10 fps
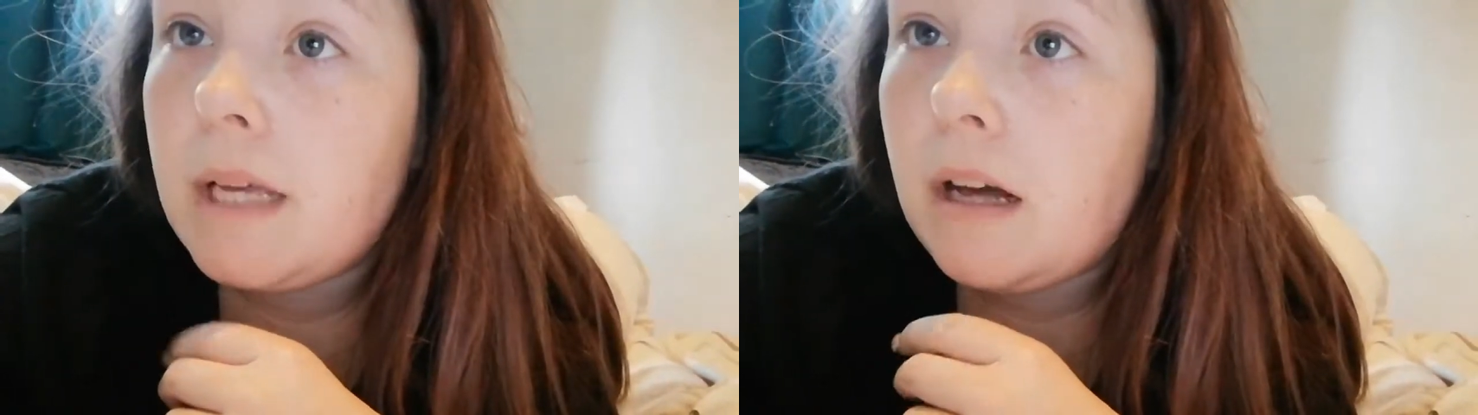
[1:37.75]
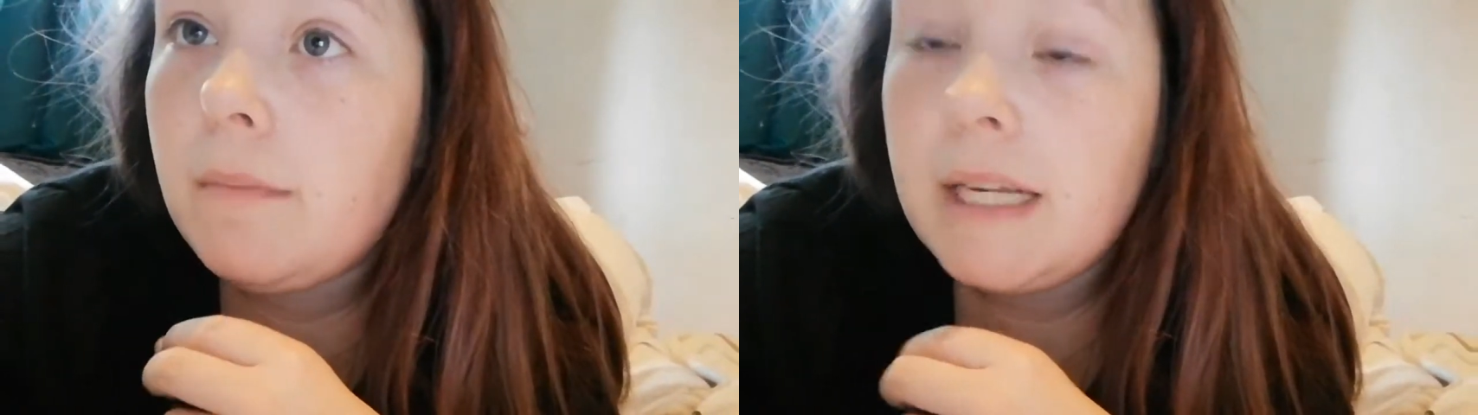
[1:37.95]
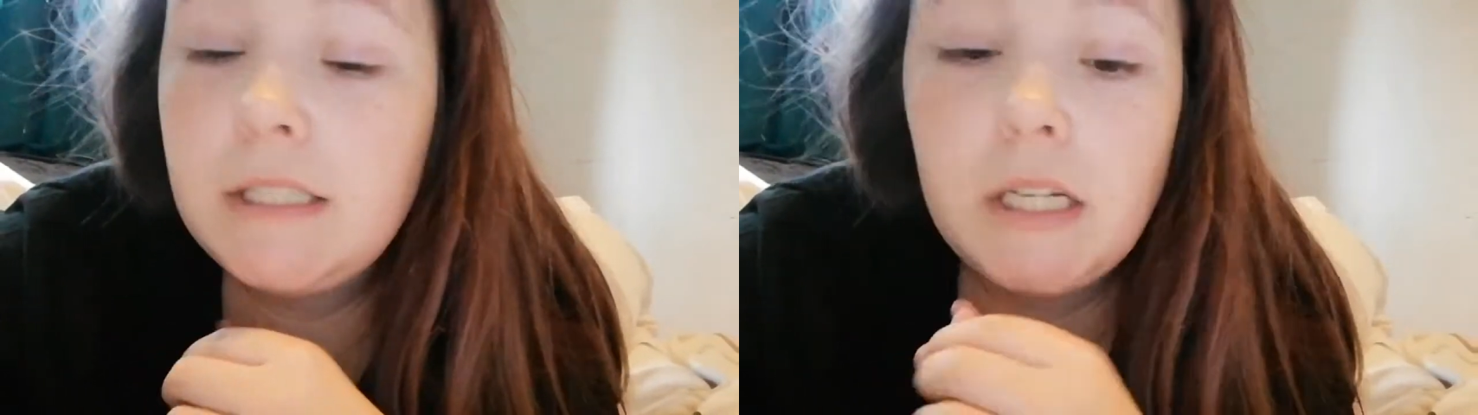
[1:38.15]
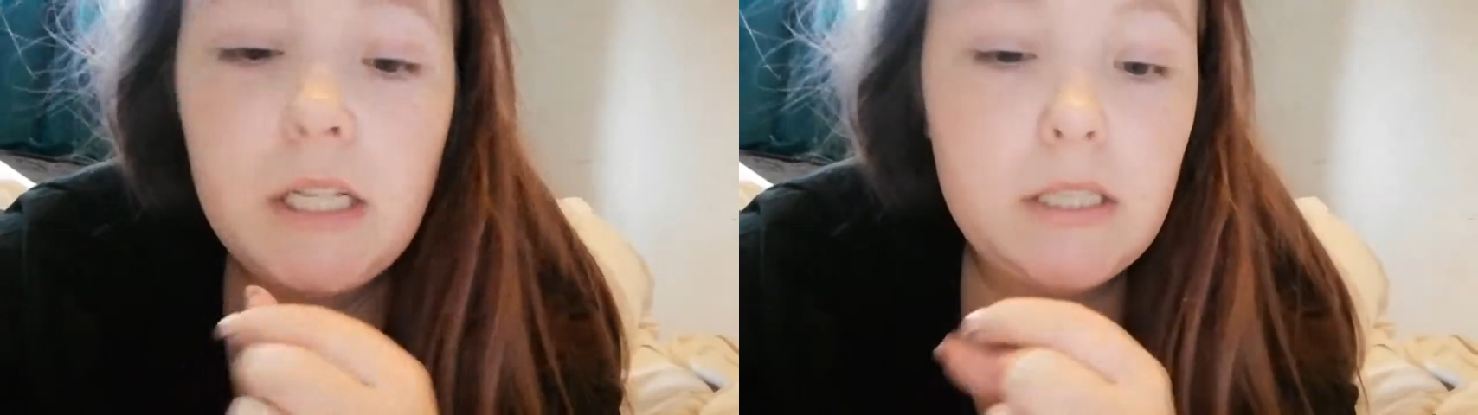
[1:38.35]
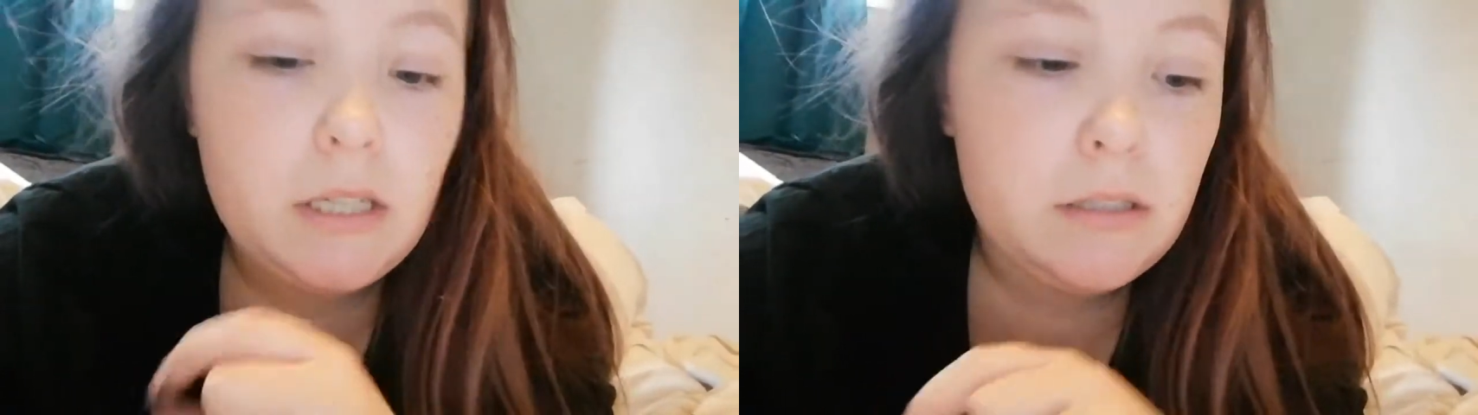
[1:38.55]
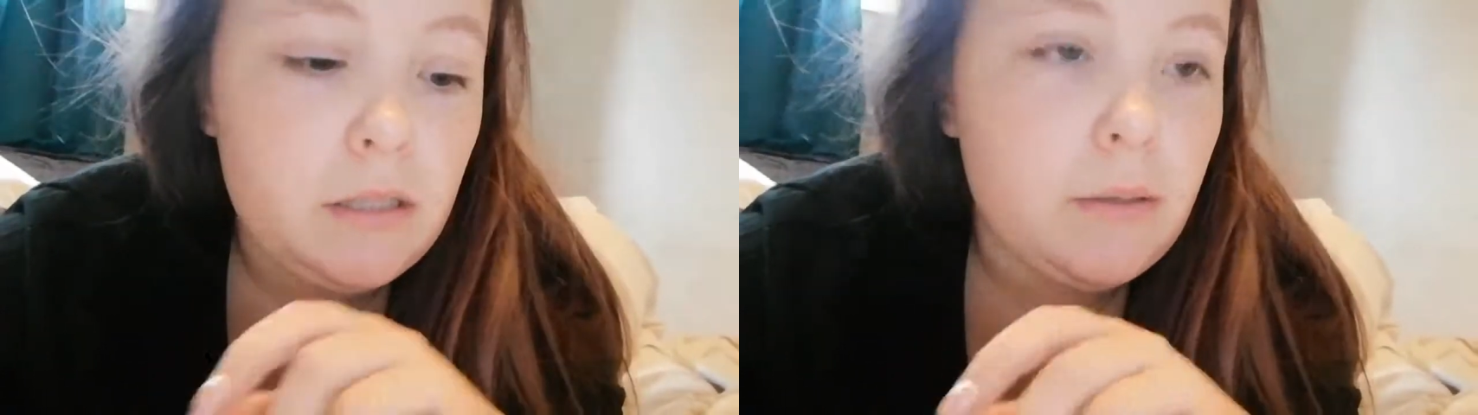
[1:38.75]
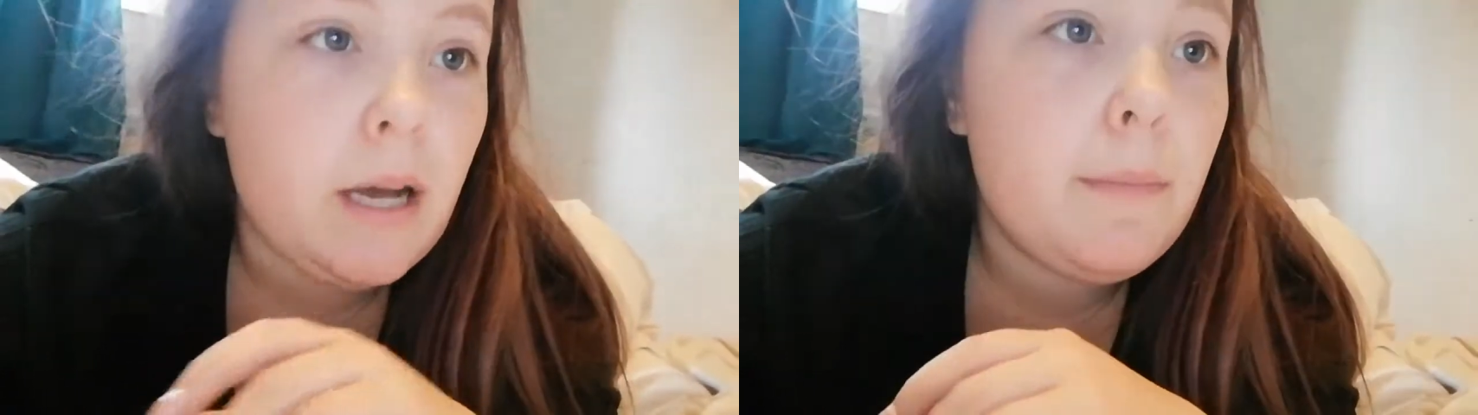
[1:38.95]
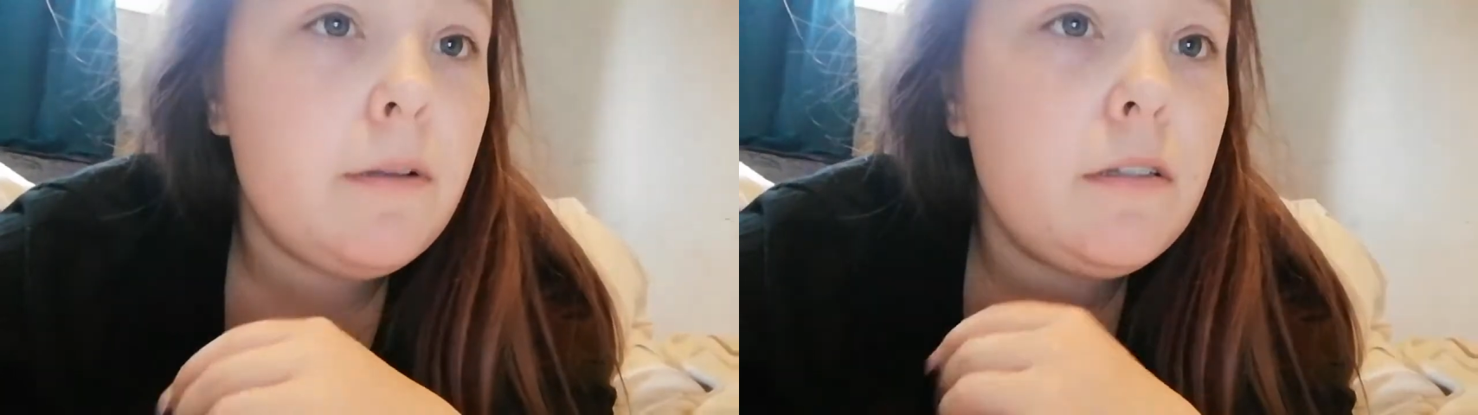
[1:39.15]
pick up later,
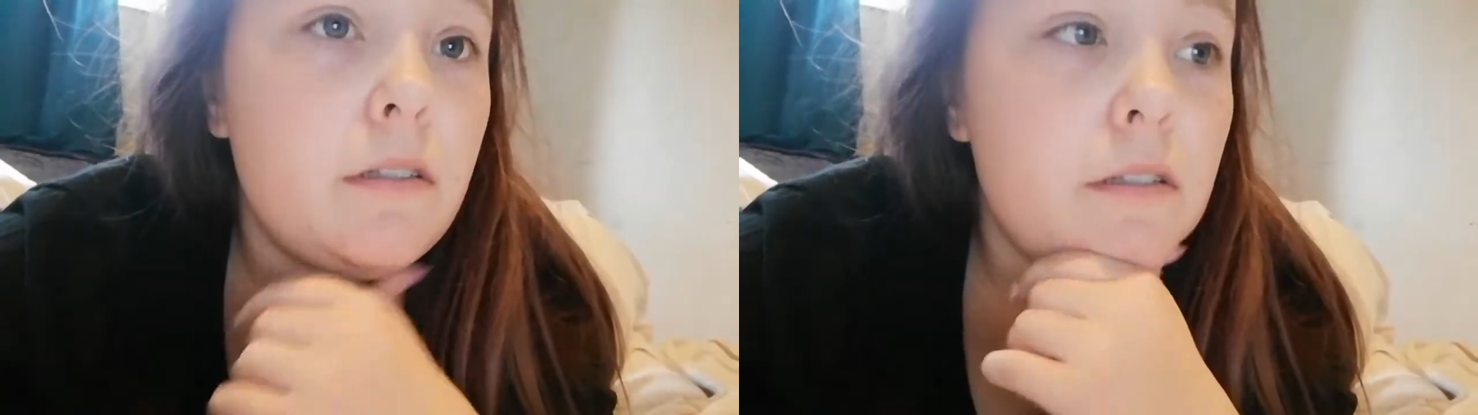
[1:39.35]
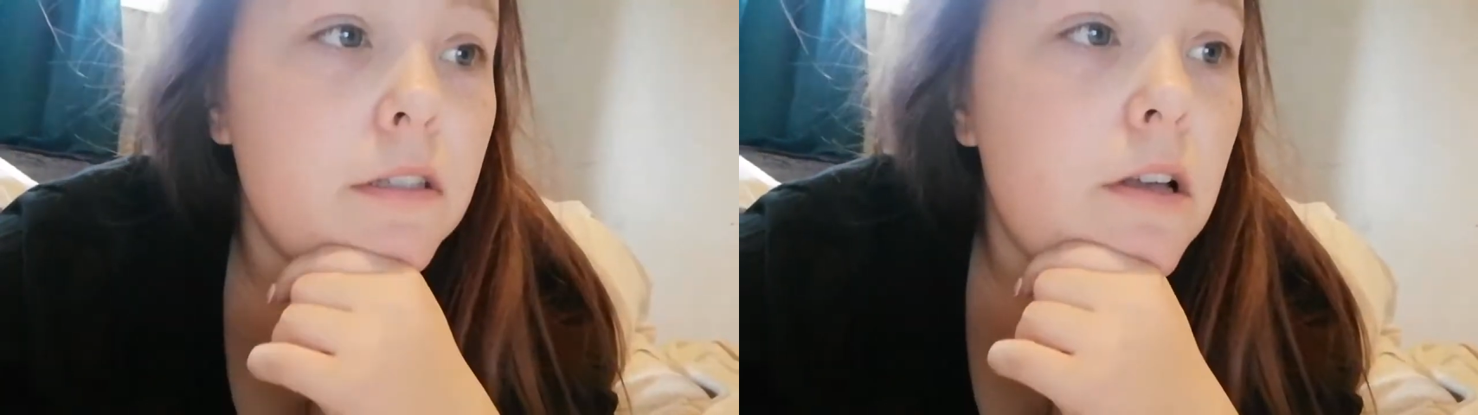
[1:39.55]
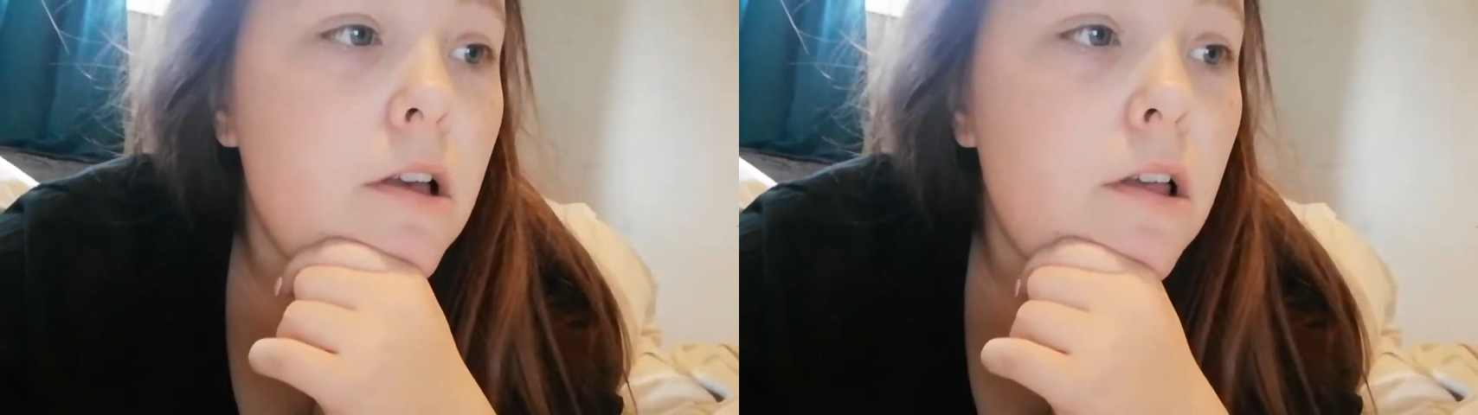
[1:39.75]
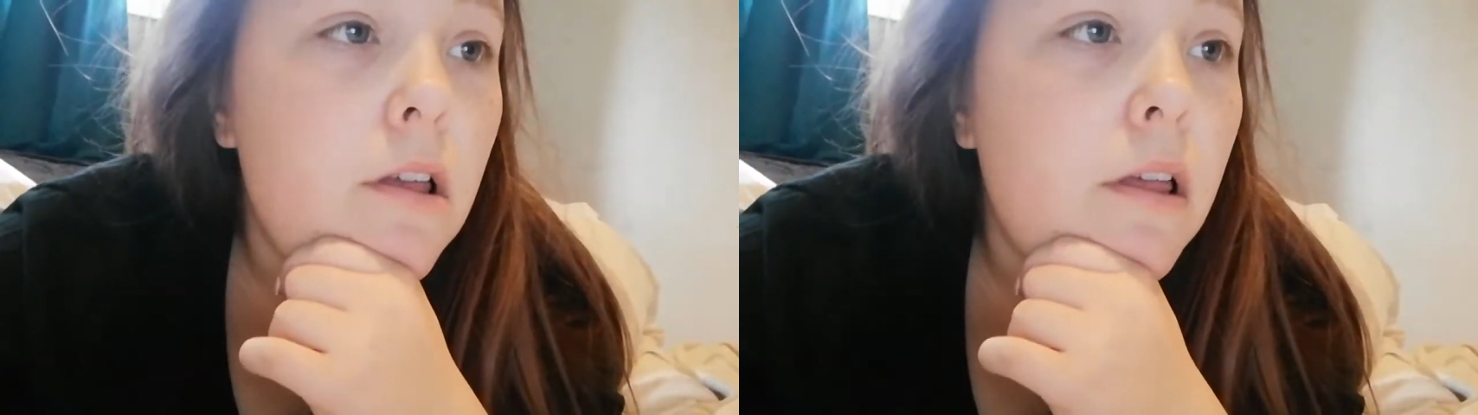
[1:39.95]
see what happens.